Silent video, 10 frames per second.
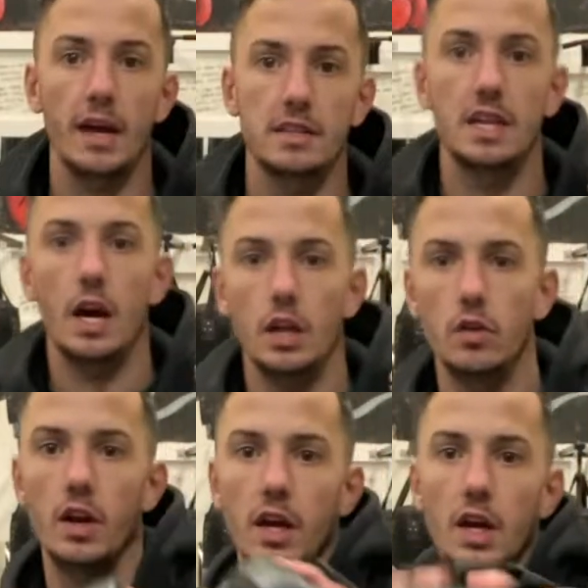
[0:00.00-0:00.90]
to get
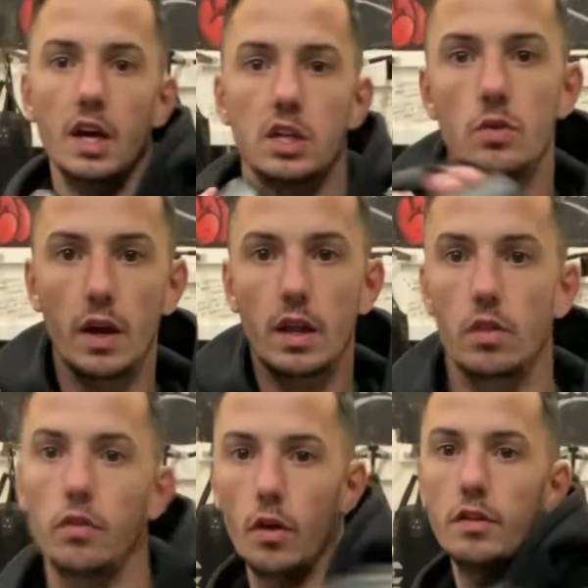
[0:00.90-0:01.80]
under it. So I can
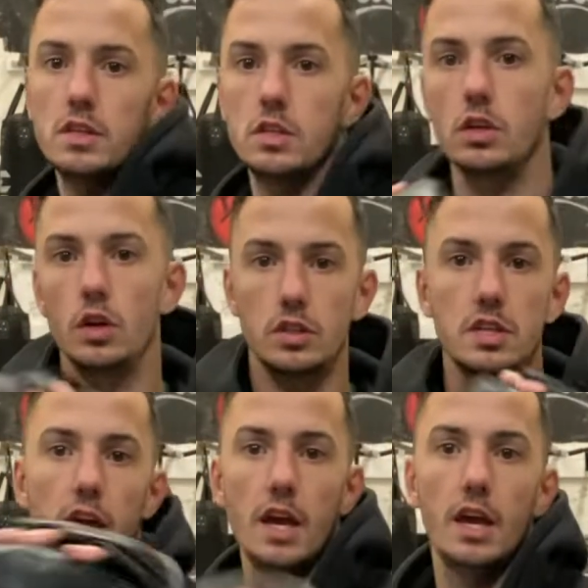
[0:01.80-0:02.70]
throw these shots
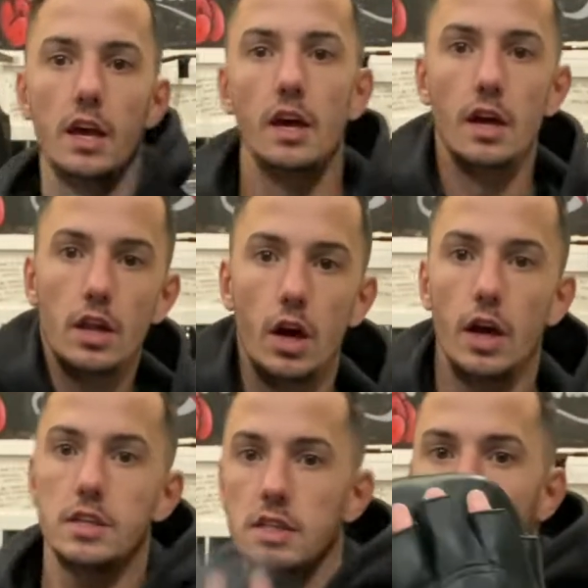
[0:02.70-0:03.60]
here
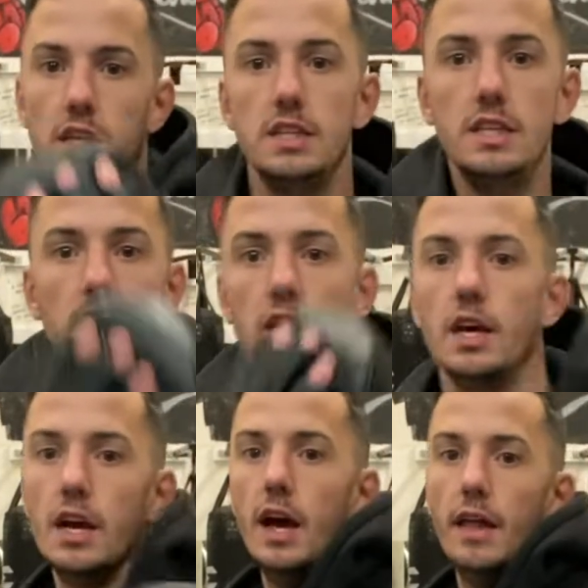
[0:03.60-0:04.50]
nice and easy,
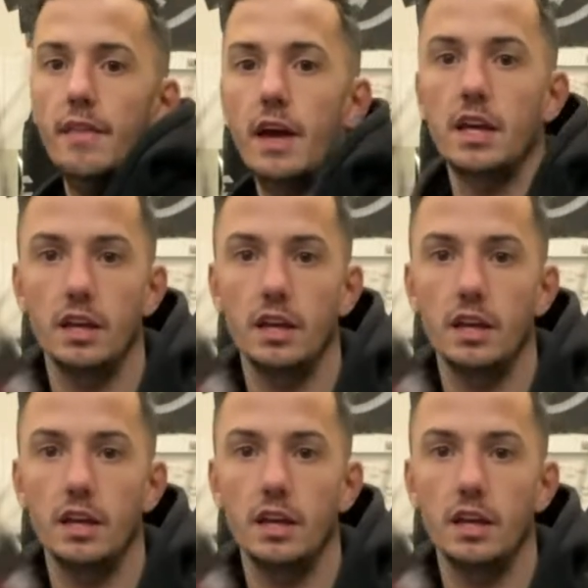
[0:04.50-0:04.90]
and they can